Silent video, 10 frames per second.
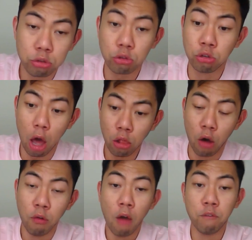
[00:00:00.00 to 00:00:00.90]
yellow
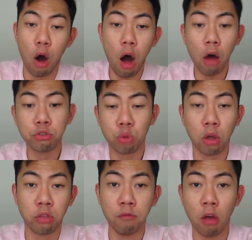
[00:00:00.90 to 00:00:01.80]
for all three
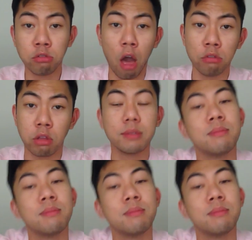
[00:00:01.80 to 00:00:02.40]
different sizes?